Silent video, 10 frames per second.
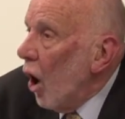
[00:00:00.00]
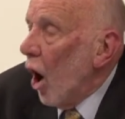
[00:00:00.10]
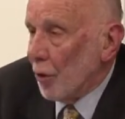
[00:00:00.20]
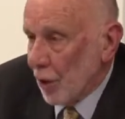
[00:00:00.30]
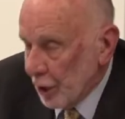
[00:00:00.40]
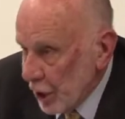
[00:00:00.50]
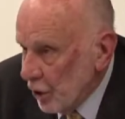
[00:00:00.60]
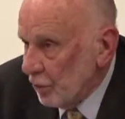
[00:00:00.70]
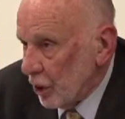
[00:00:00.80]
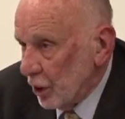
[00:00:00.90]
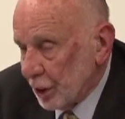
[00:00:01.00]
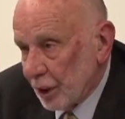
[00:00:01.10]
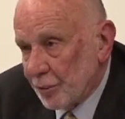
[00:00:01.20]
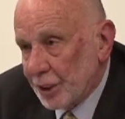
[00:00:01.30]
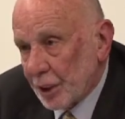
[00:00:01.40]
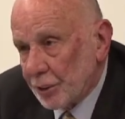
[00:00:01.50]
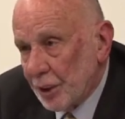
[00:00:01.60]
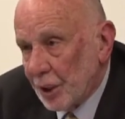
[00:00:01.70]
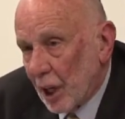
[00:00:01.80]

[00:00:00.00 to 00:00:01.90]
On the new version of Section